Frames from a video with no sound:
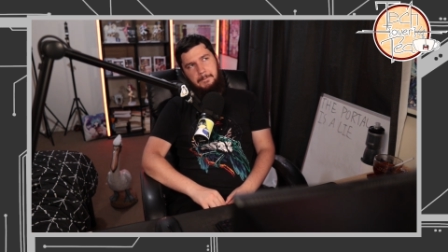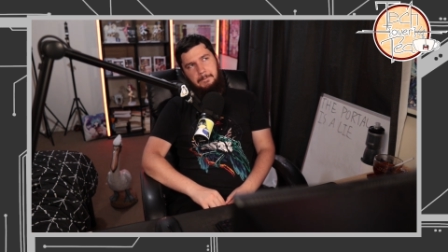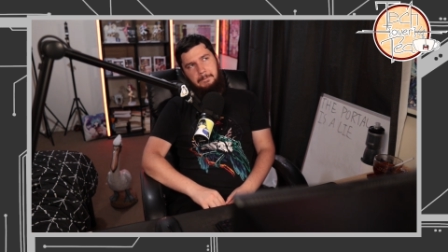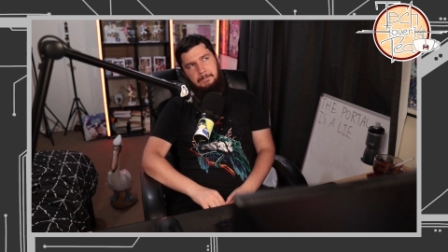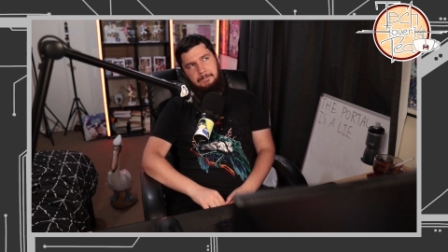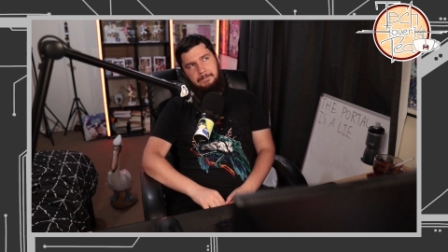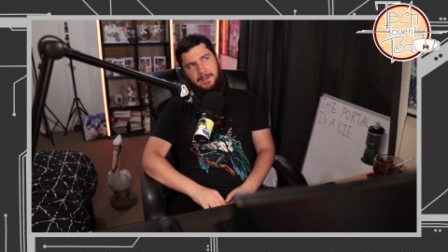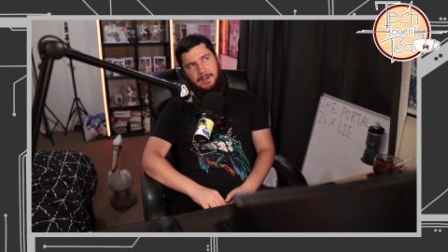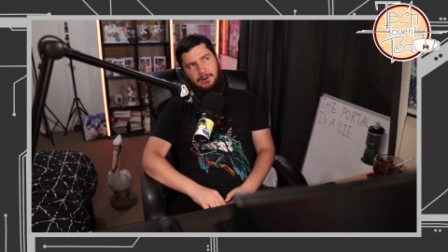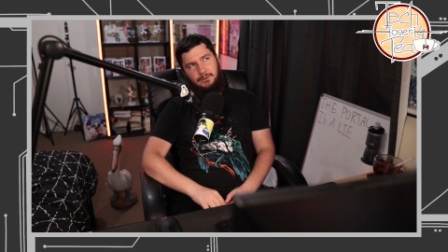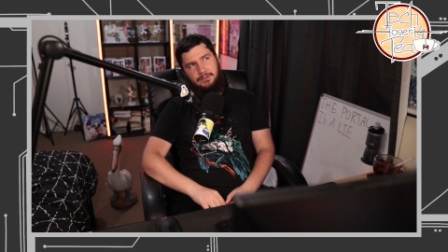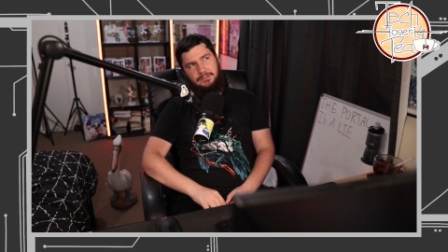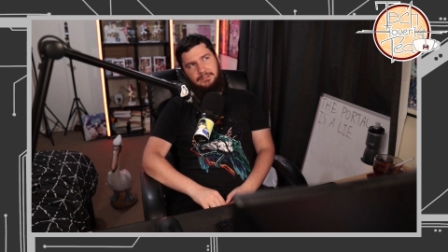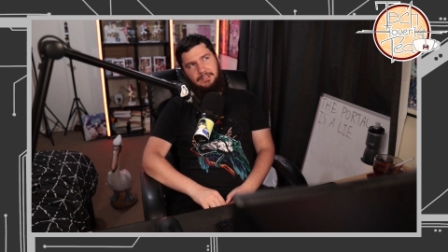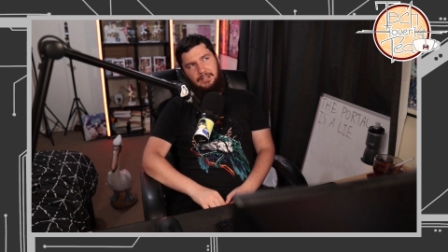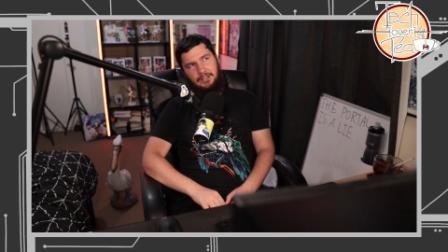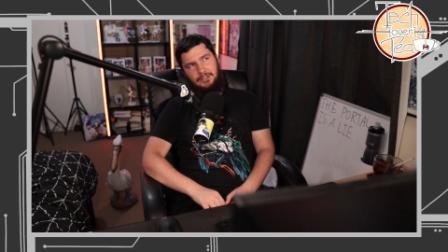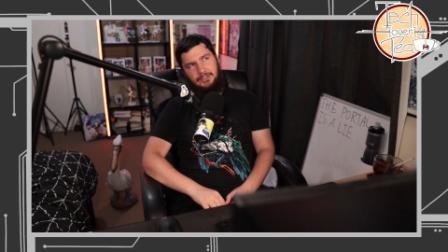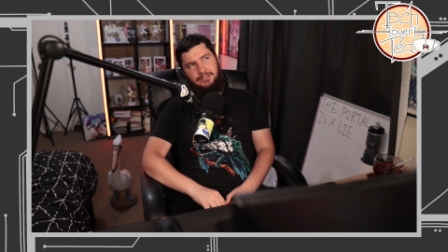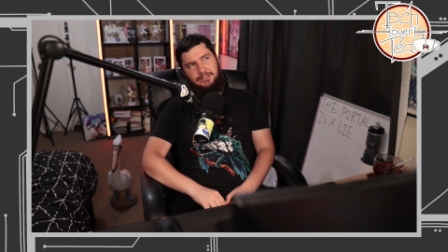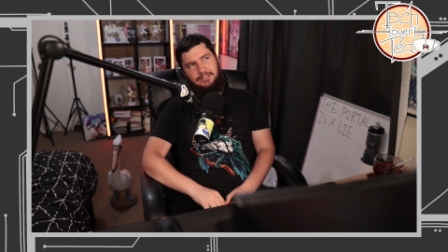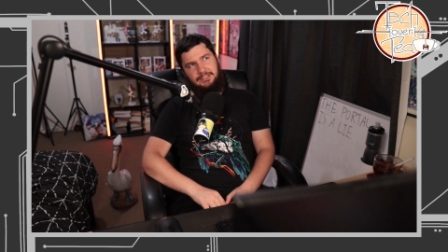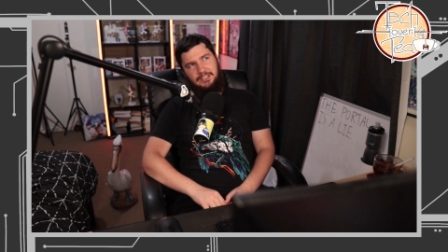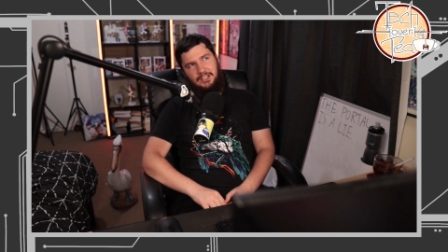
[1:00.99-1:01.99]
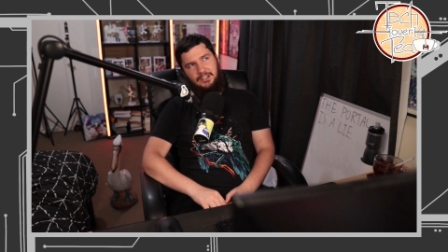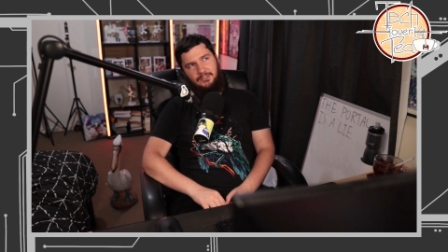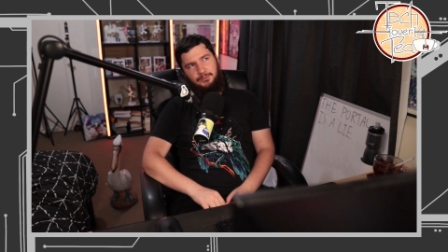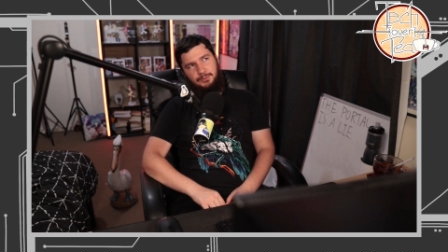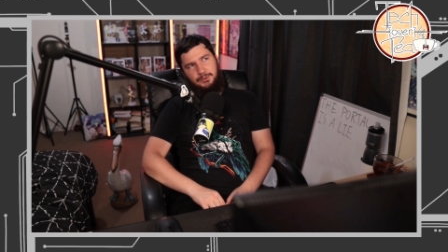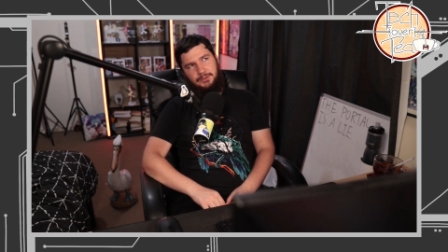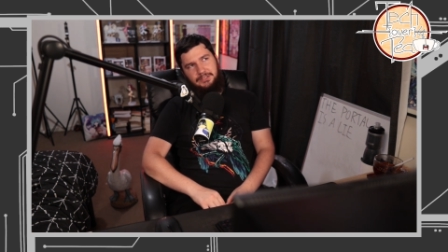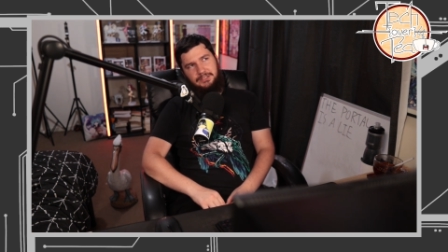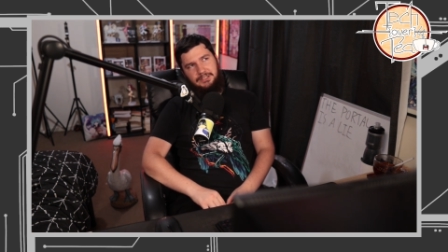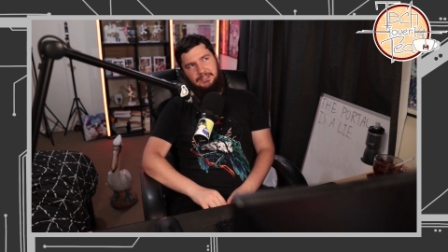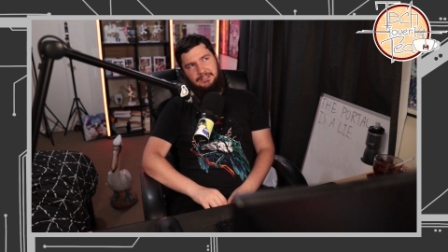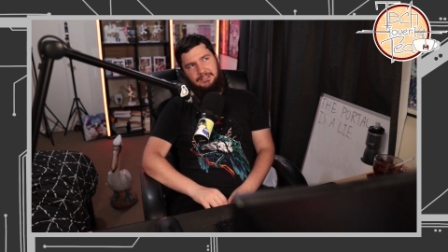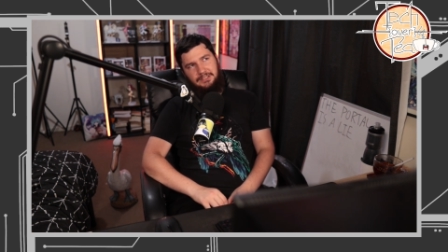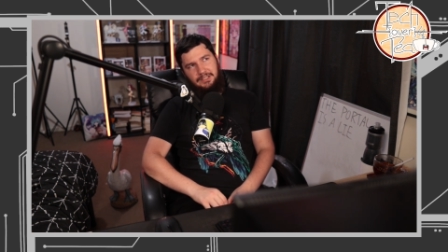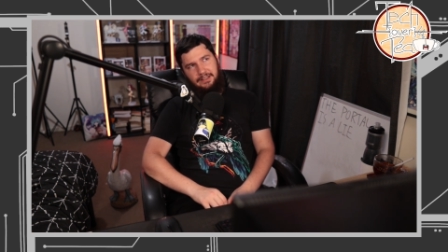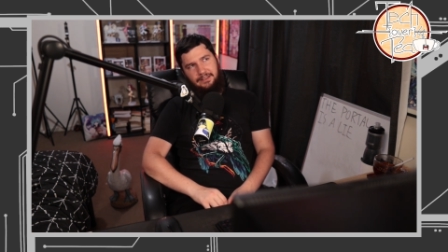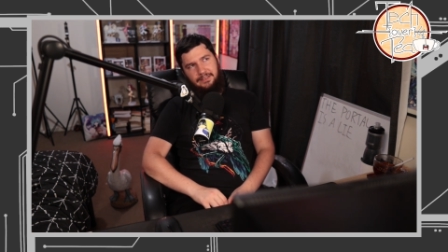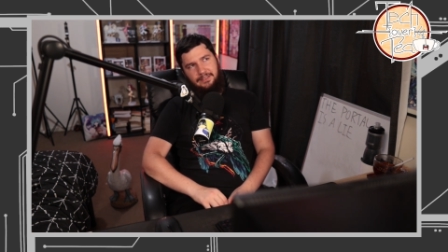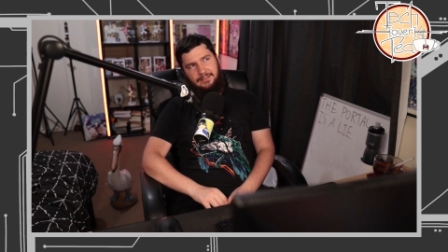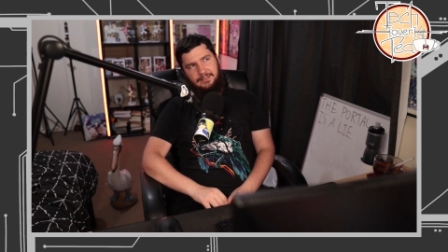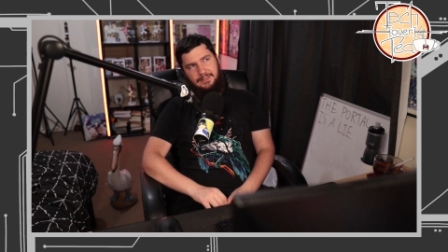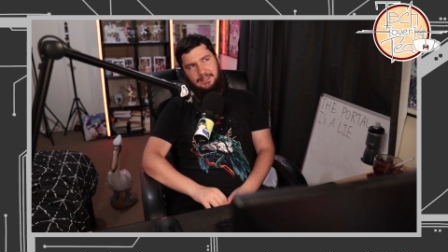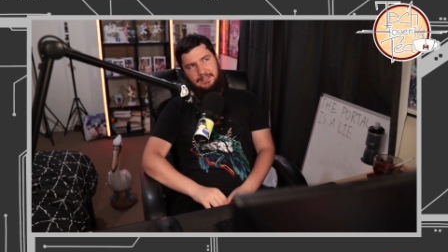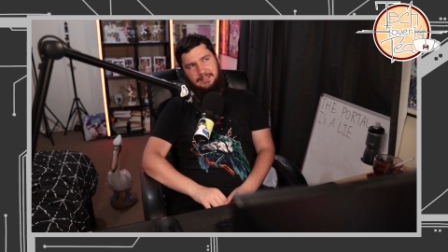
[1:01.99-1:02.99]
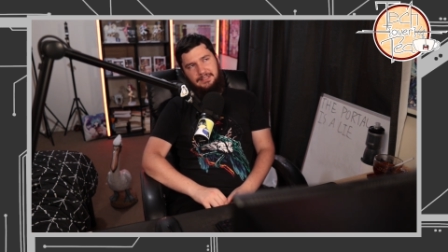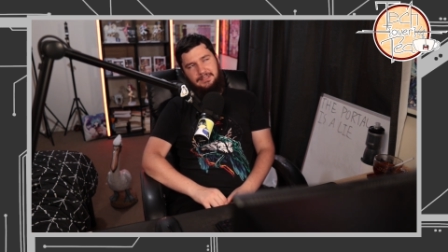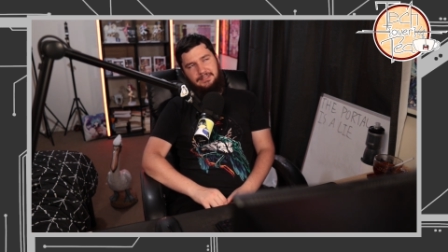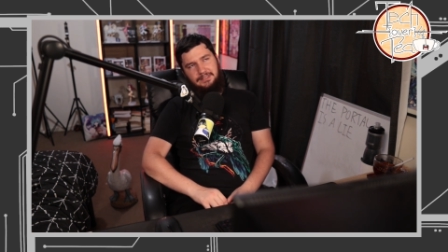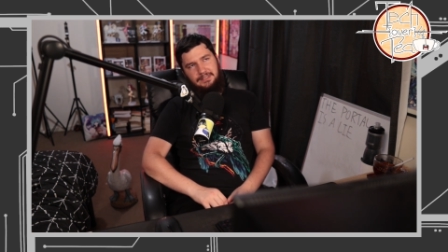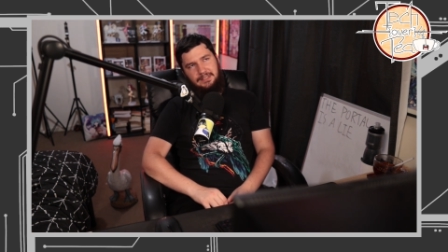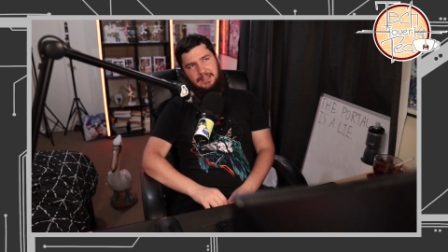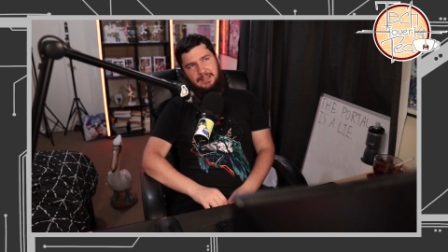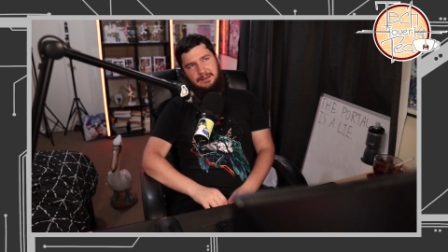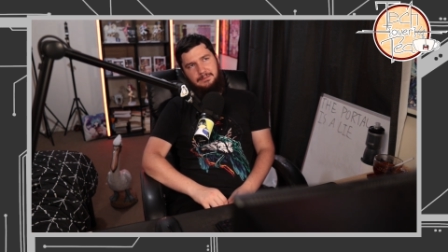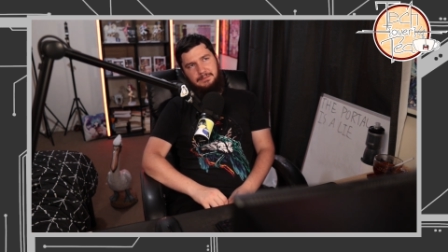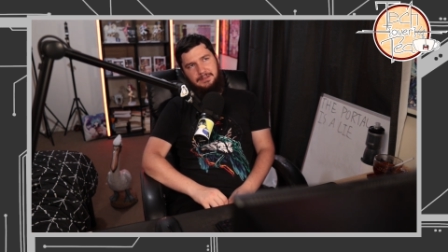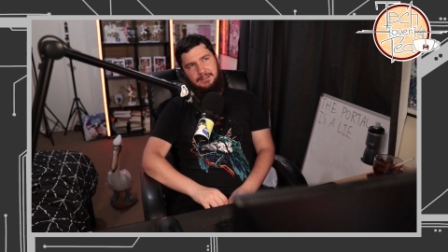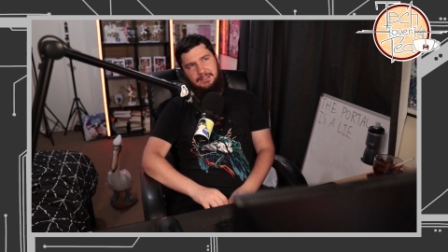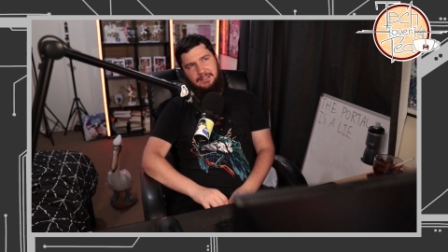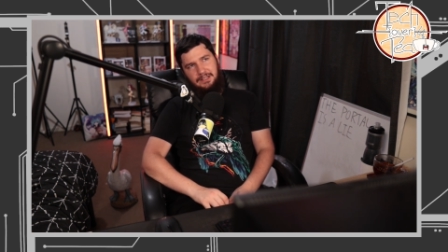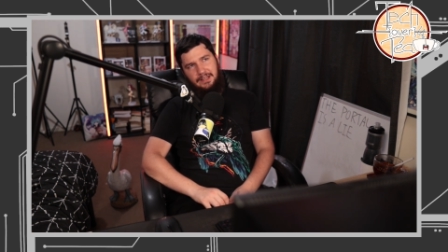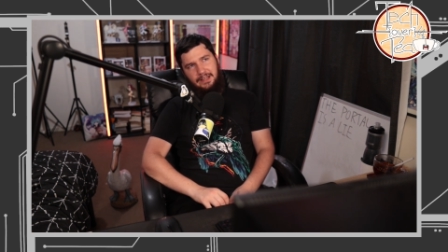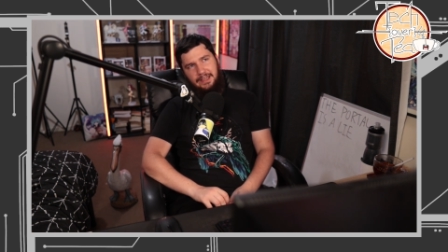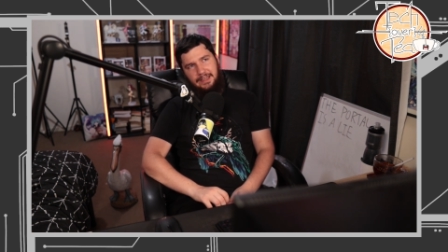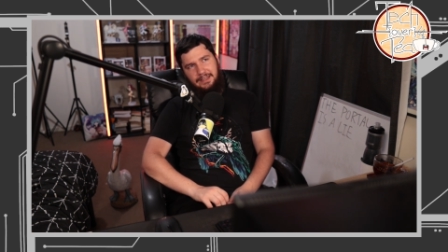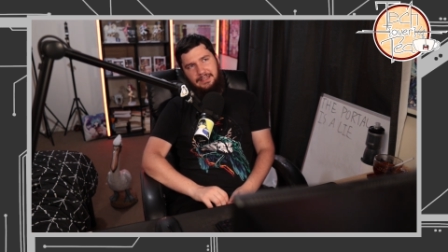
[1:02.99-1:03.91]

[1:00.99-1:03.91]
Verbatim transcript: there is a lot of stuff where it's just, like, this seems like